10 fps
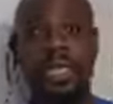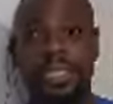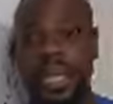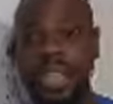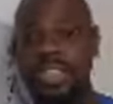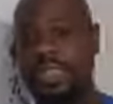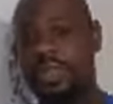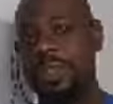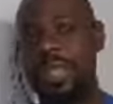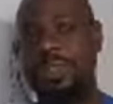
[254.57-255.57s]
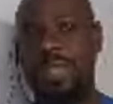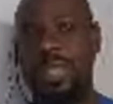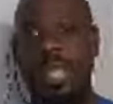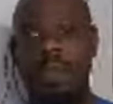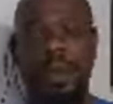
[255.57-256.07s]
So I share things with
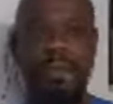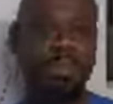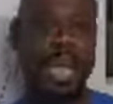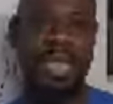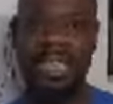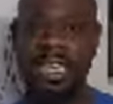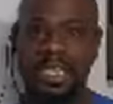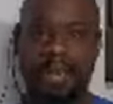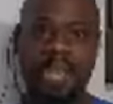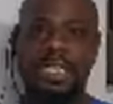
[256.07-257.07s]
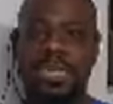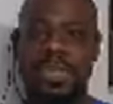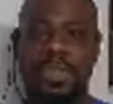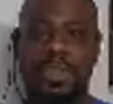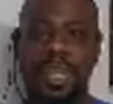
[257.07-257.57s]
them and make things specially
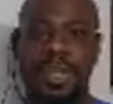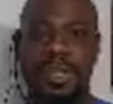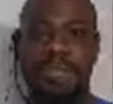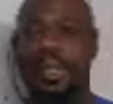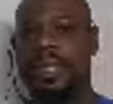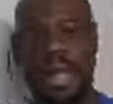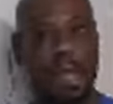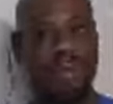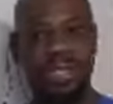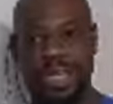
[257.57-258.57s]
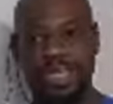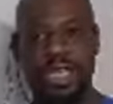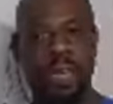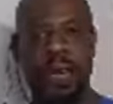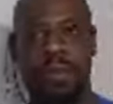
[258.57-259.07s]
for them that I don't just
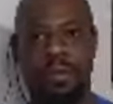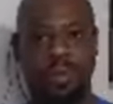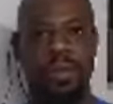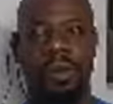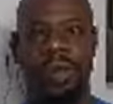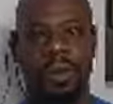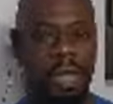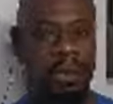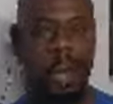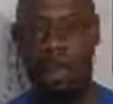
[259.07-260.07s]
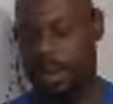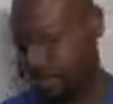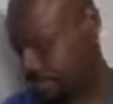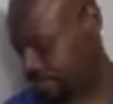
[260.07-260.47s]
share for the public.